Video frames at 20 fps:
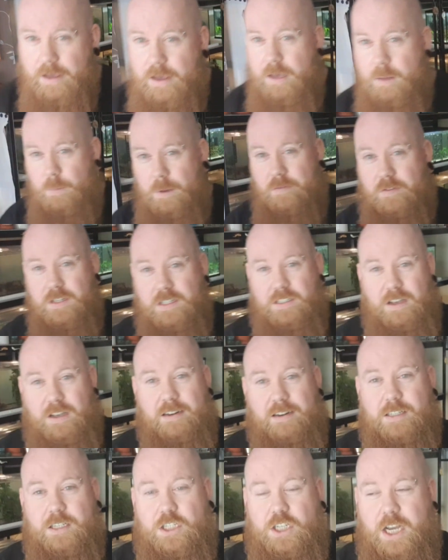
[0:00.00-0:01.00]
but I've
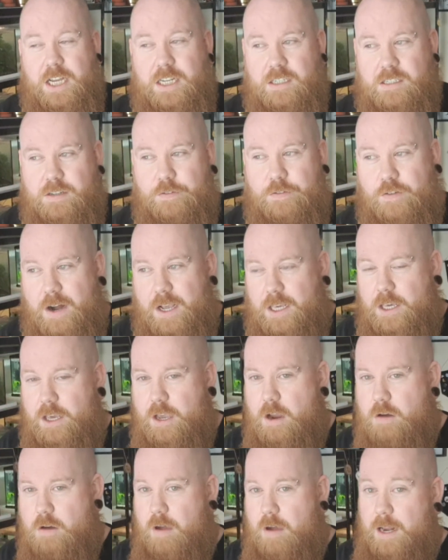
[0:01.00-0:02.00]
decided to change it to Frankie
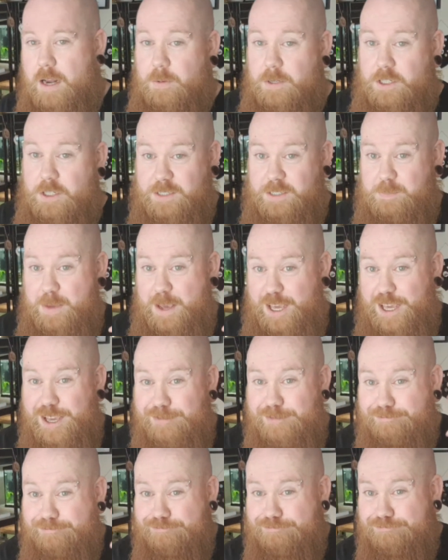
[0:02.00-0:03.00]
O'Reilly, which is me.
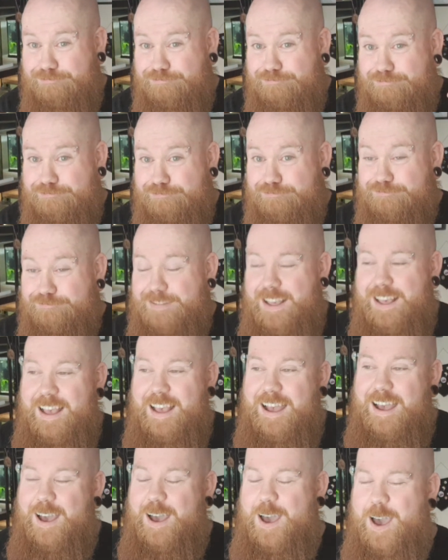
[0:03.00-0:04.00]

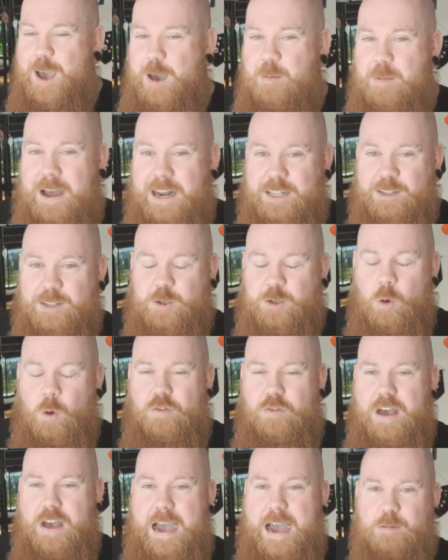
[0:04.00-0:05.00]
And it's called
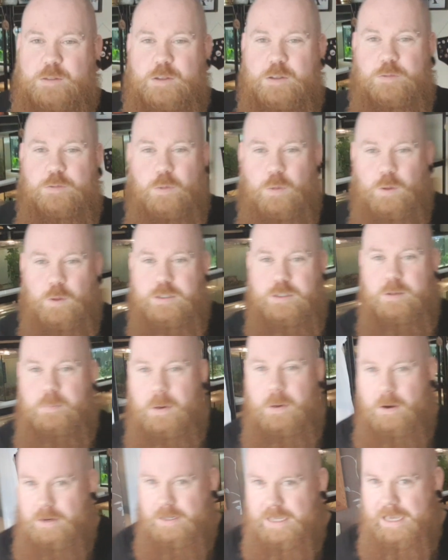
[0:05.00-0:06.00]
the Out of Water
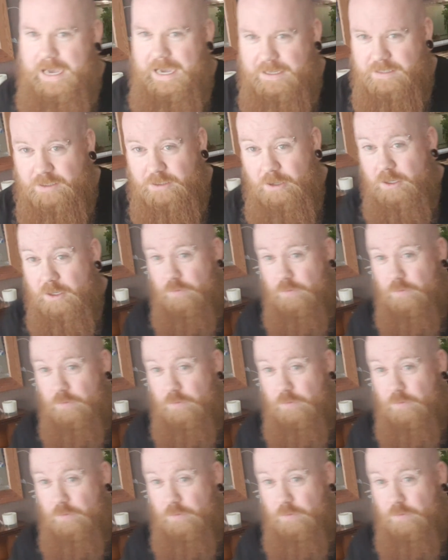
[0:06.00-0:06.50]
Podcast. Search